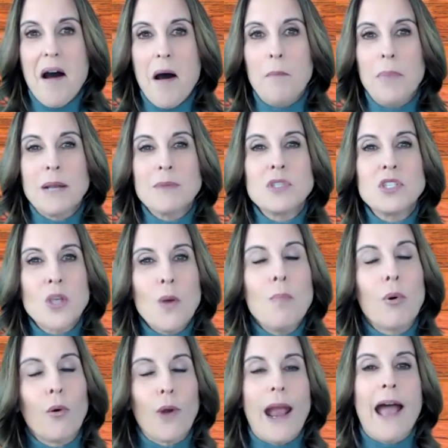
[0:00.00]
But I'm so
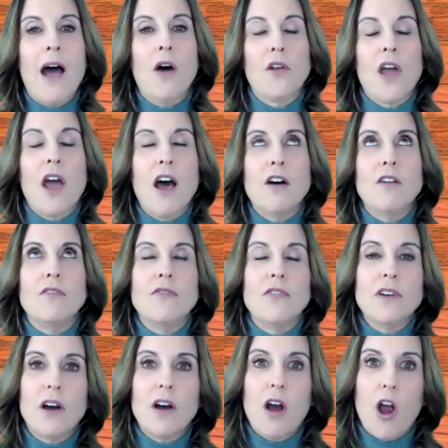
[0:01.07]
proud of
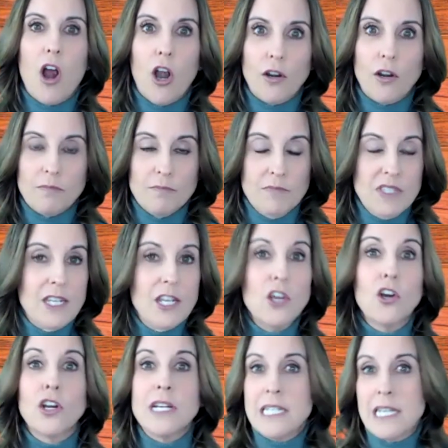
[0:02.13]
our
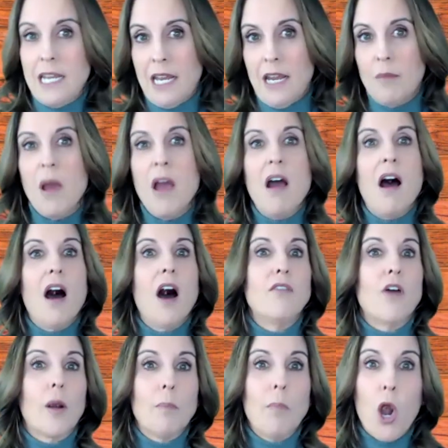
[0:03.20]
cityCURRENT team, of
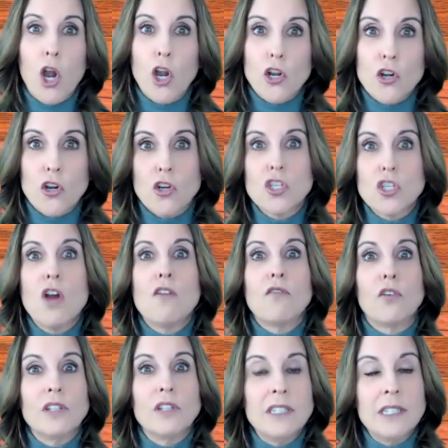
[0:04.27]
our partners,
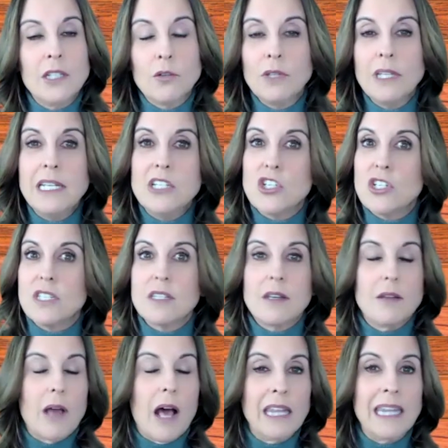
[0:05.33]
for literally just
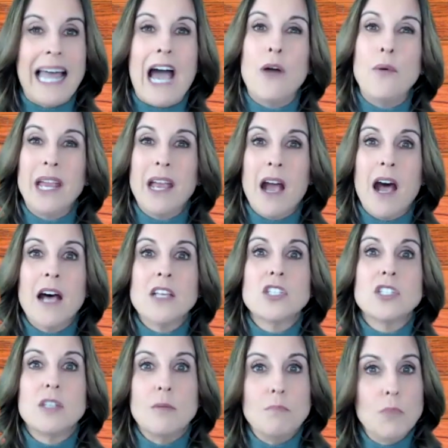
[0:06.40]
allowing us
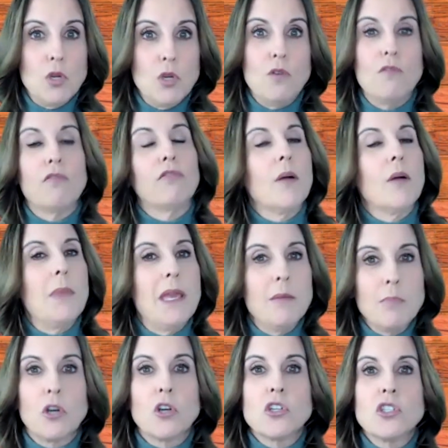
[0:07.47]
to move from
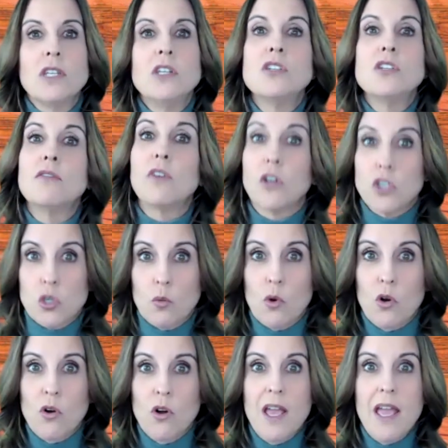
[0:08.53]
in-person to
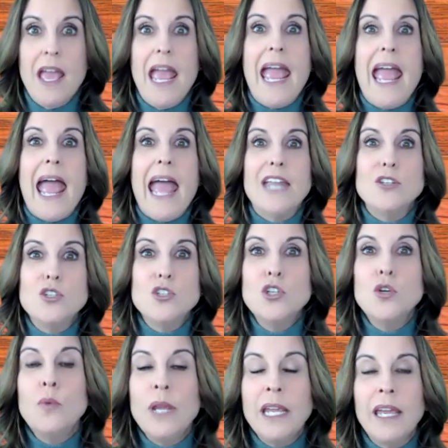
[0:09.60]
virtual and
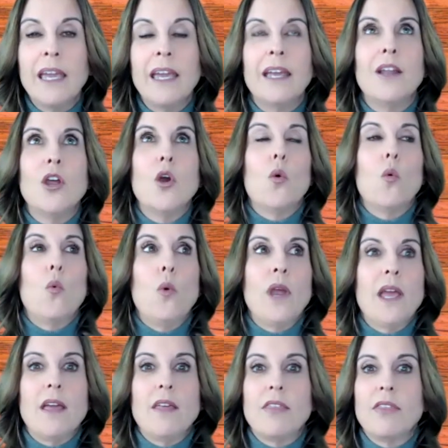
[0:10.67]
doing it
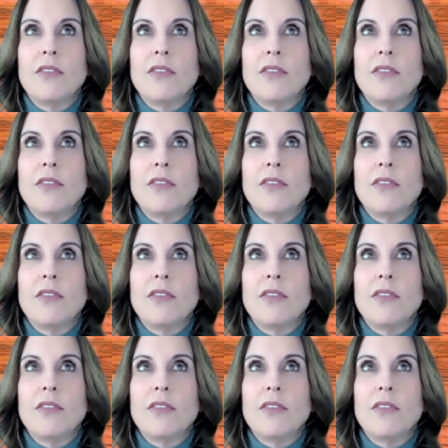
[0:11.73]
with